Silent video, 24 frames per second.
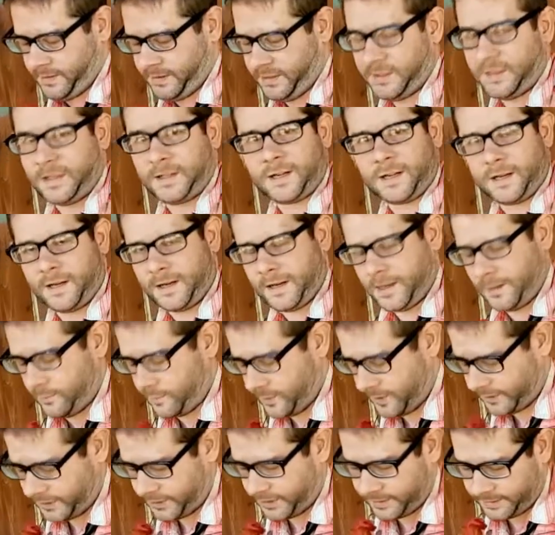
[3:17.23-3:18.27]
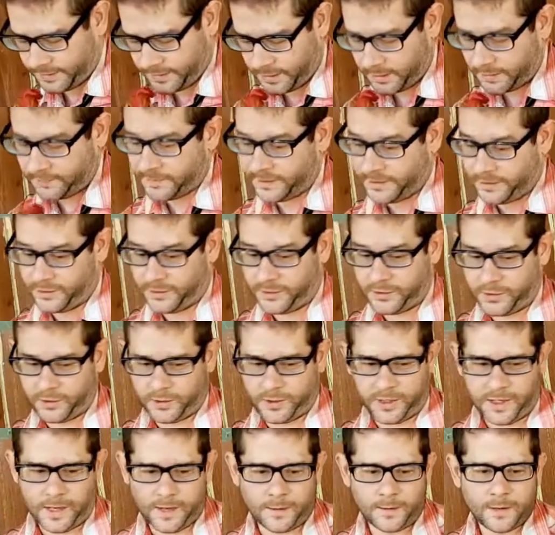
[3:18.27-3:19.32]
See, I kind of got it wedged in there. Let's trick
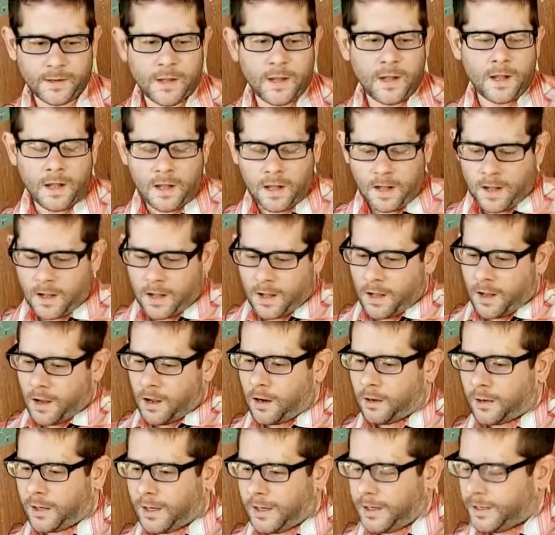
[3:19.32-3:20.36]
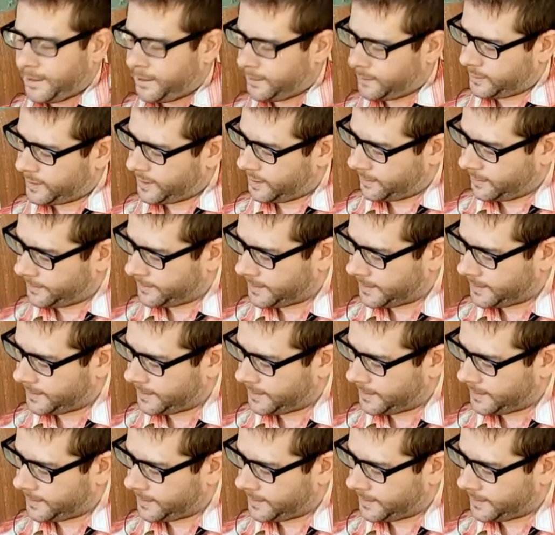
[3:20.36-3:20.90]
it out. Okay, well,